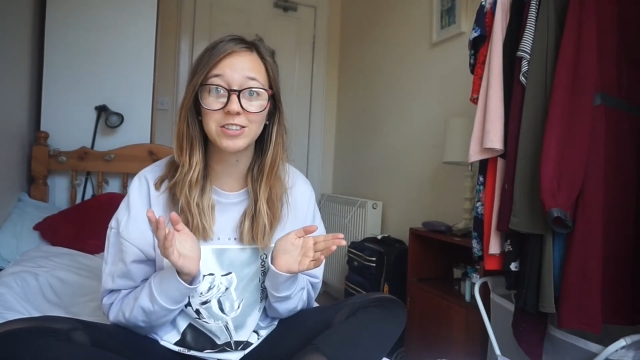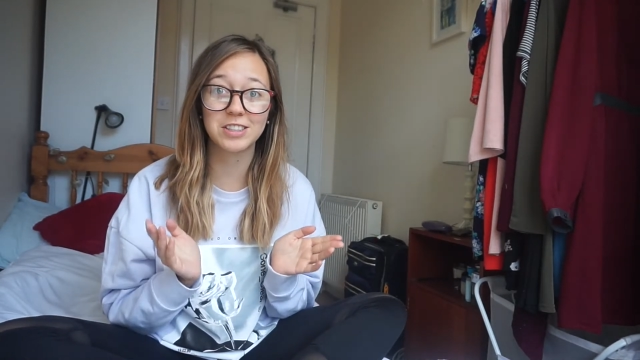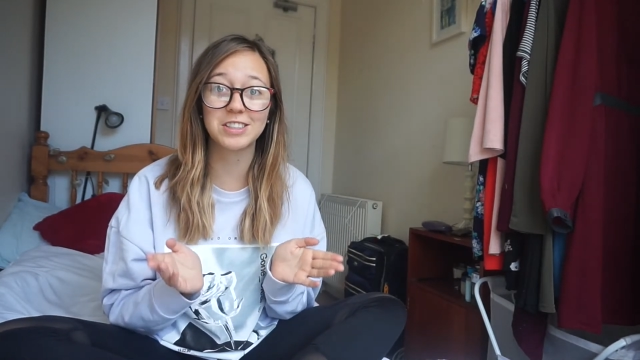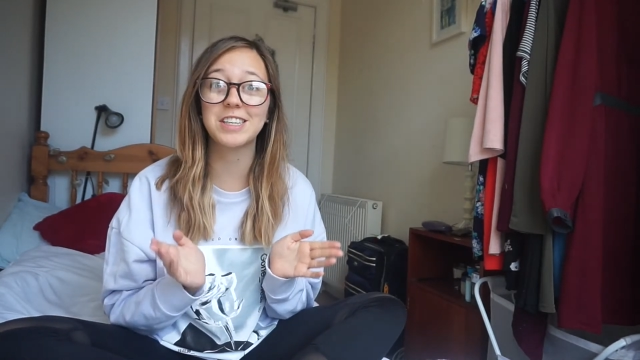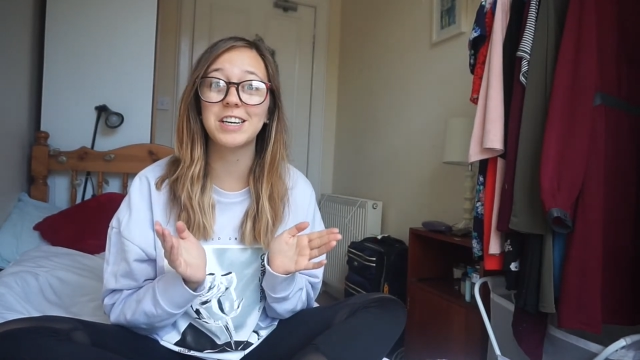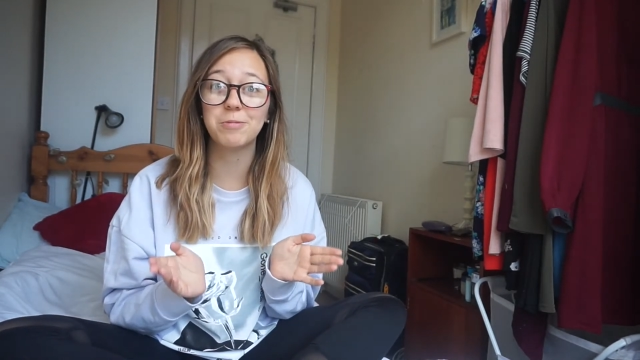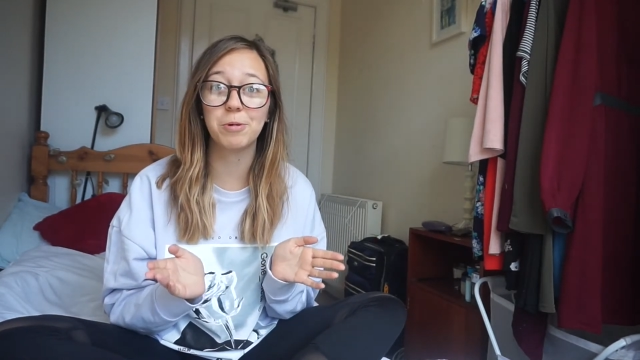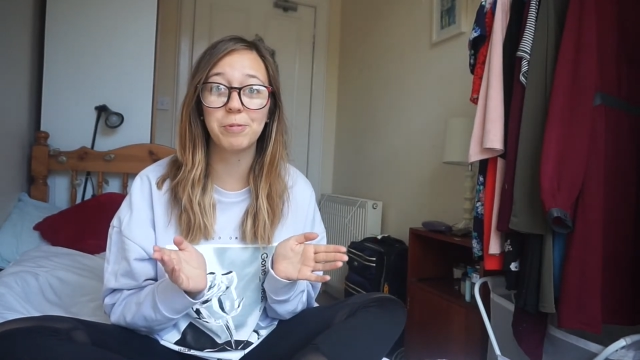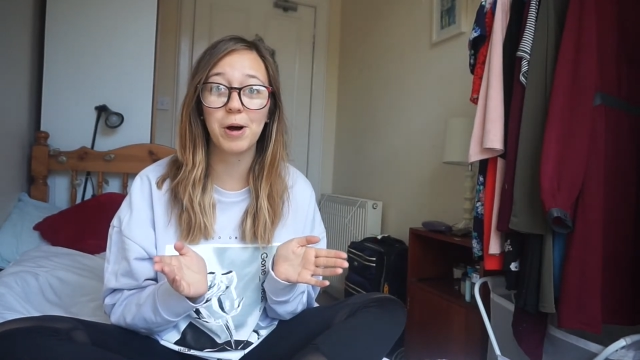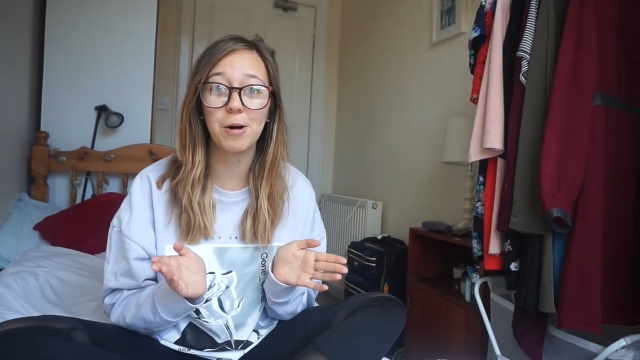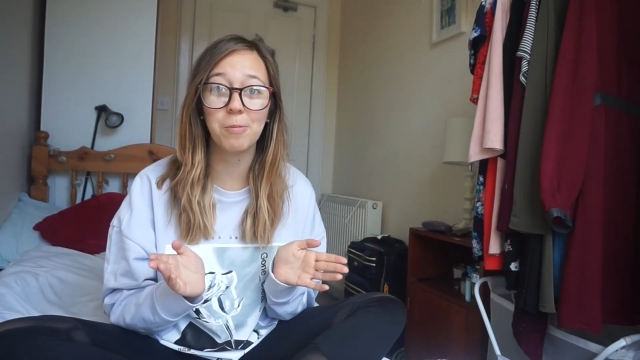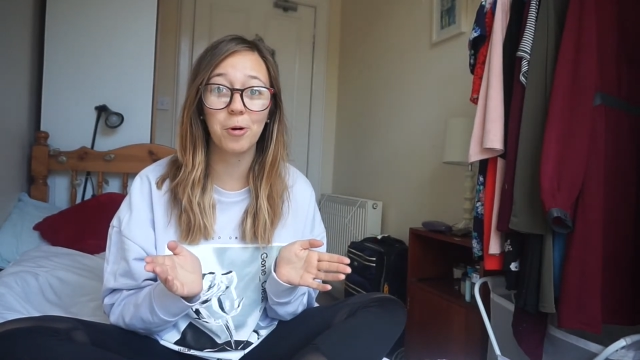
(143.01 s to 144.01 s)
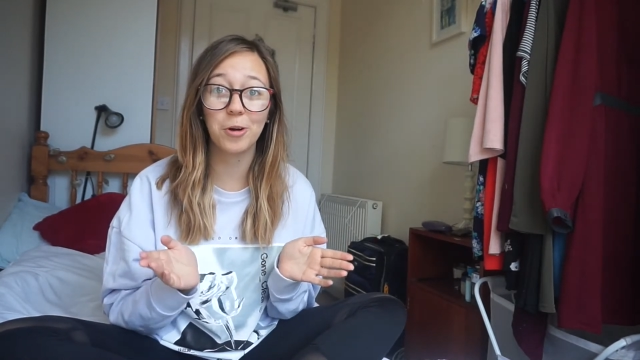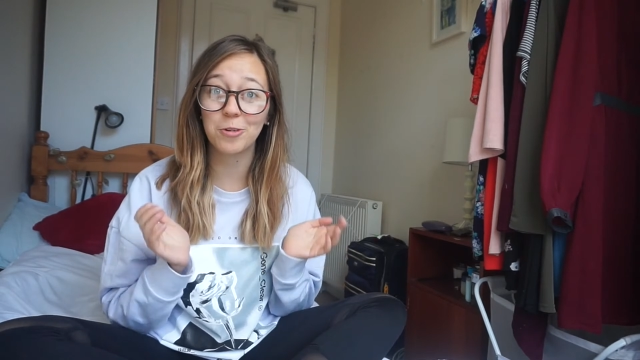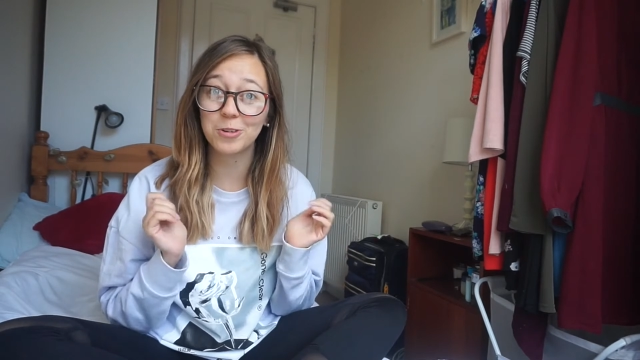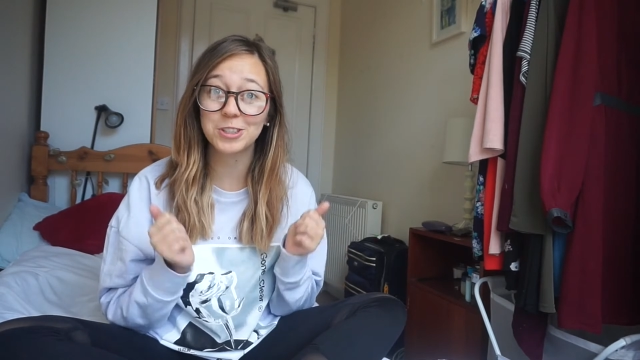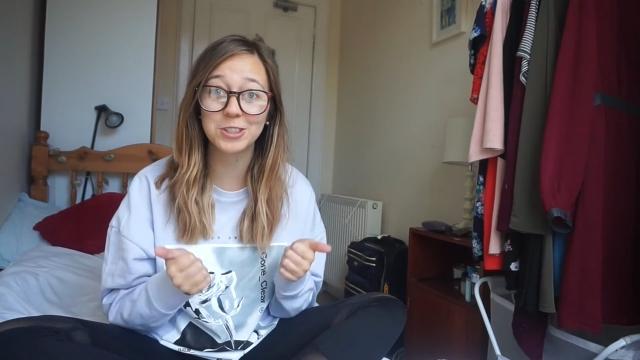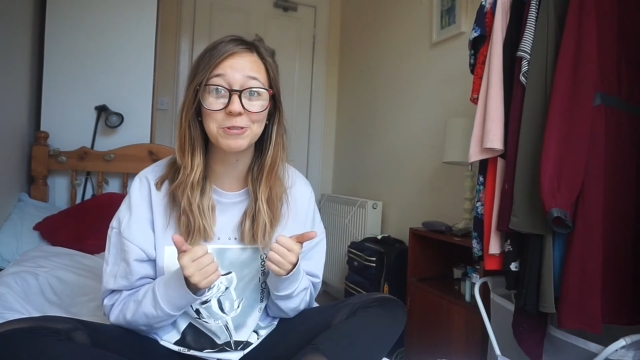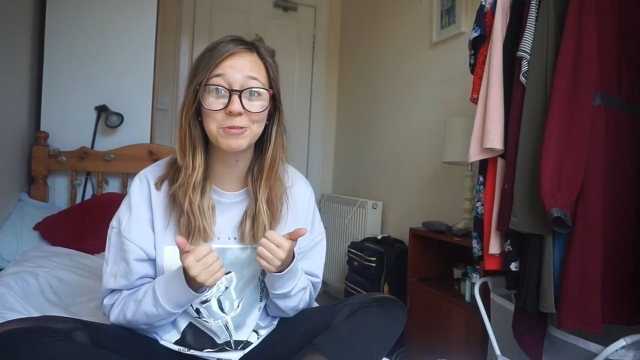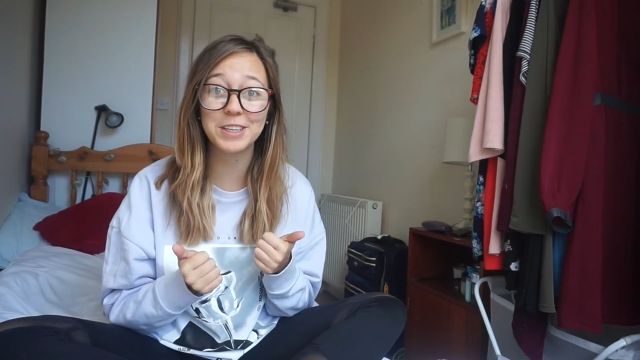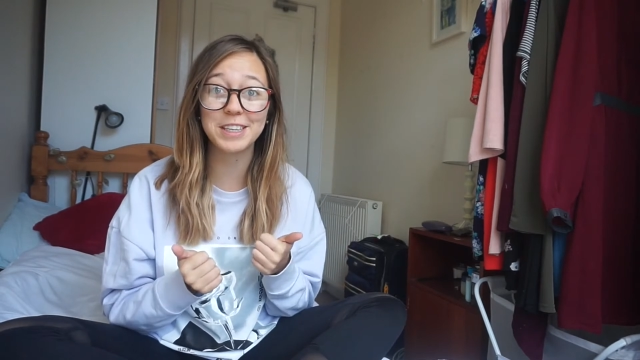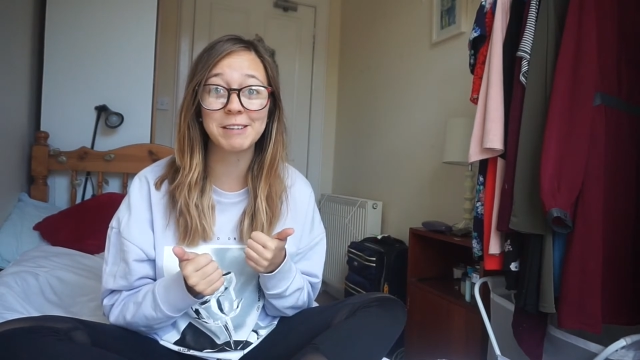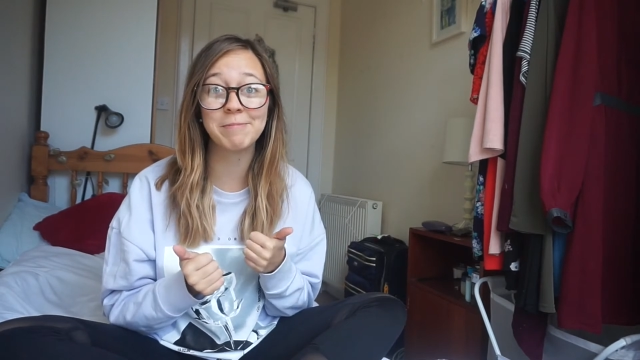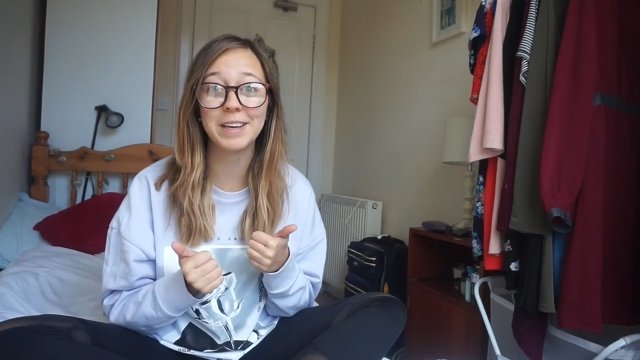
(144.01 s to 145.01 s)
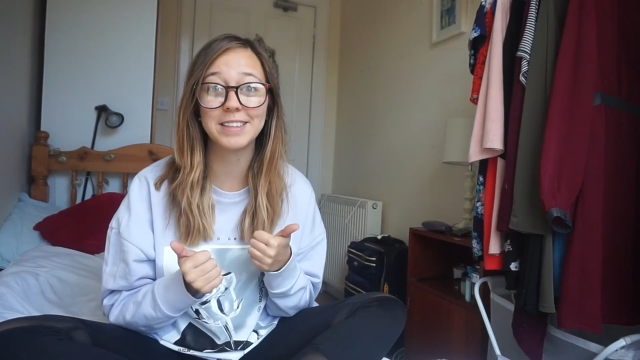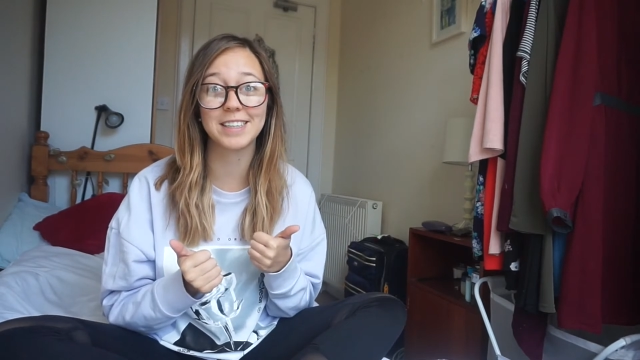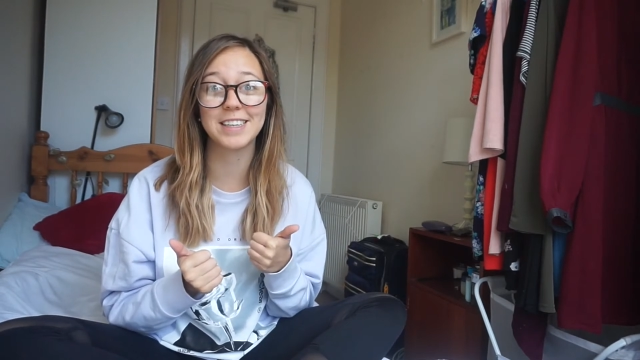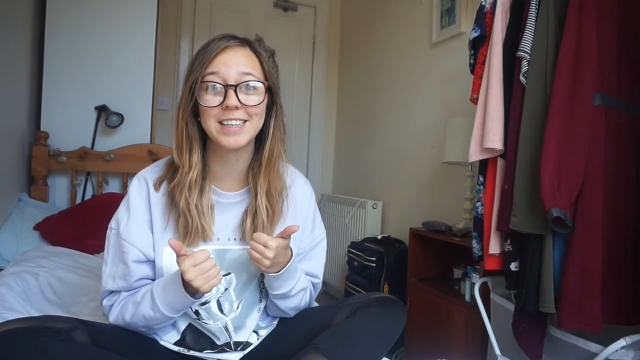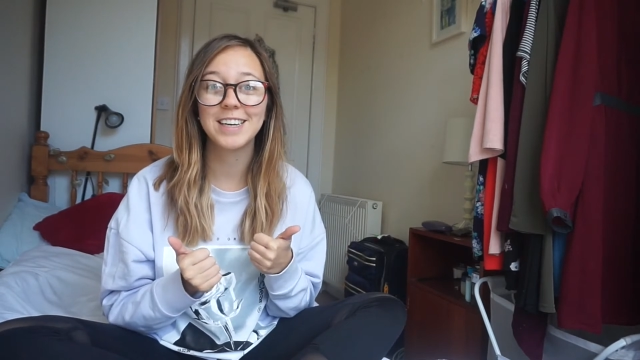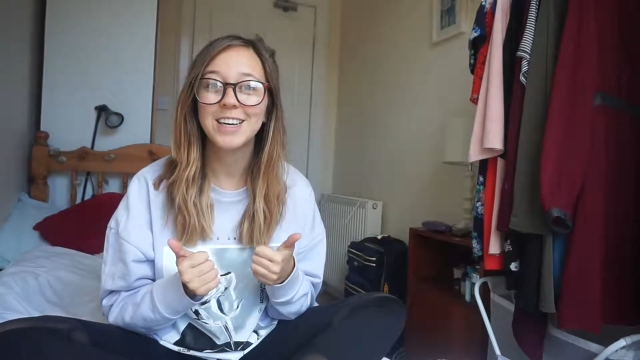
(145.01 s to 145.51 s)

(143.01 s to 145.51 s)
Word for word: sustainable palm oil, which is really amazing.